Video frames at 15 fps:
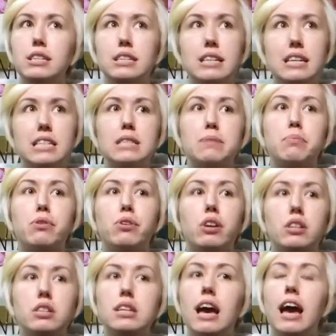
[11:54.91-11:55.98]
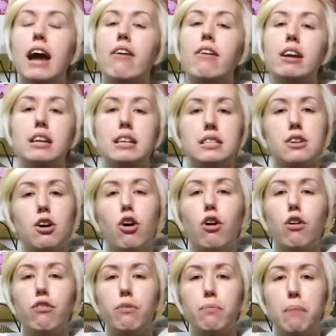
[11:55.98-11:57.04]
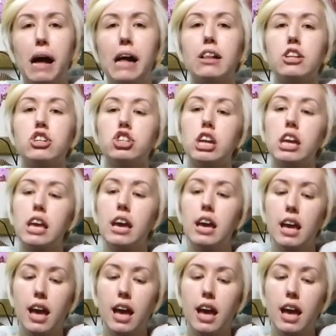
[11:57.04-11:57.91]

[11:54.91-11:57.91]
disparate areas of biology